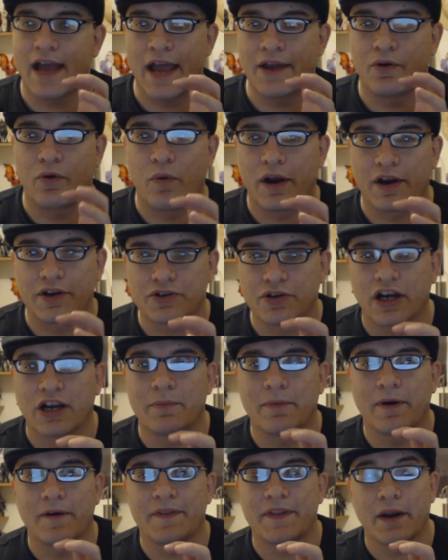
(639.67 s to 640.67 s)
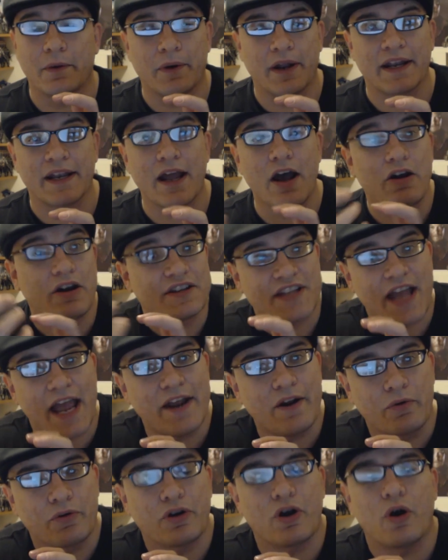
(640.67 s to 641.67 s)
I don't want to talk about that right now because
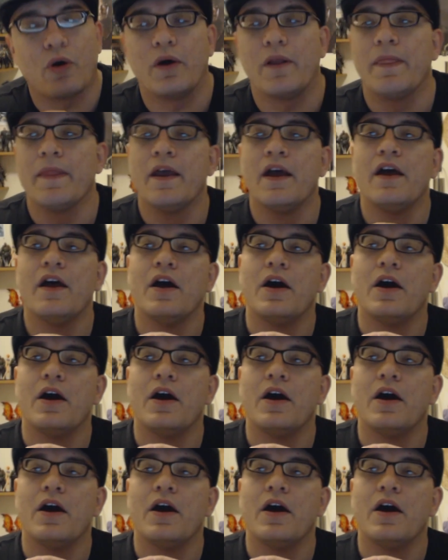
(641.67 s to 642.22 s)
I don't know it.